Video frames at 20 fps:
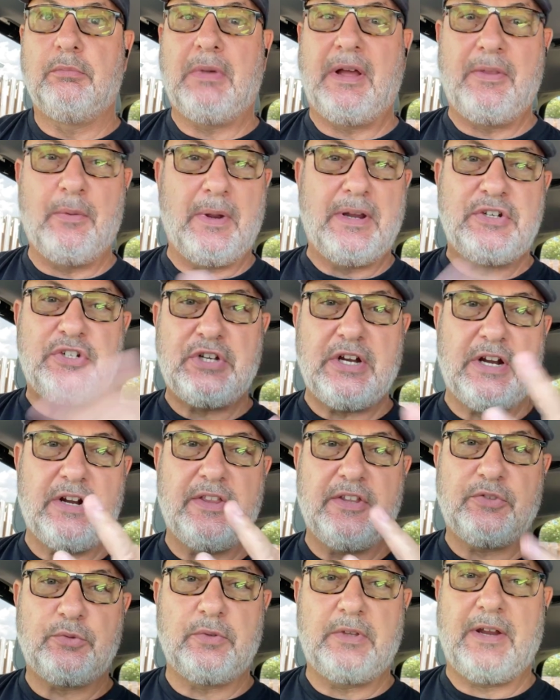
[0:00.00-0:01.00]
by the way, share
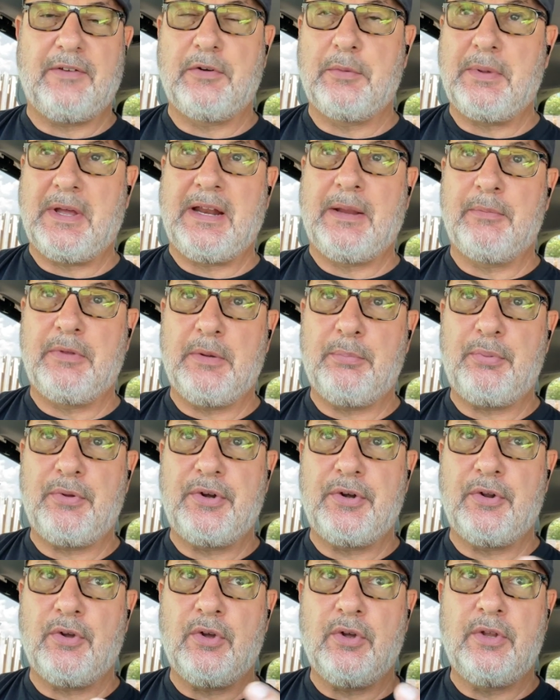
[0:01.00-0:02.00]
this with everybody. I'm going to
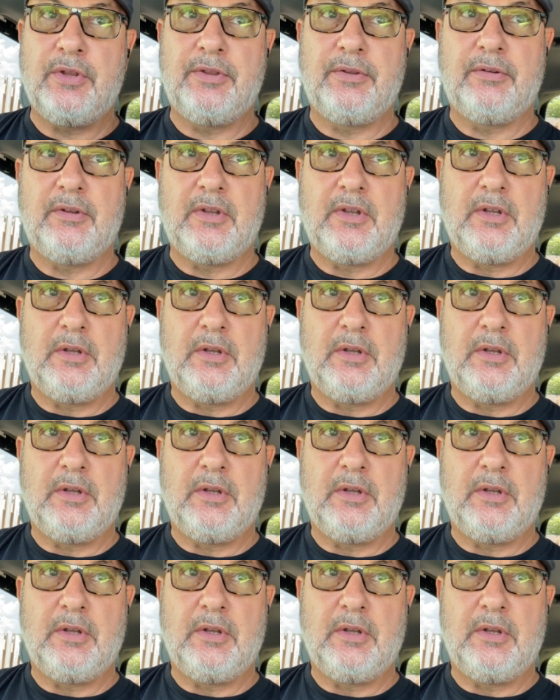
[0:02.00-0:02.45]
put it on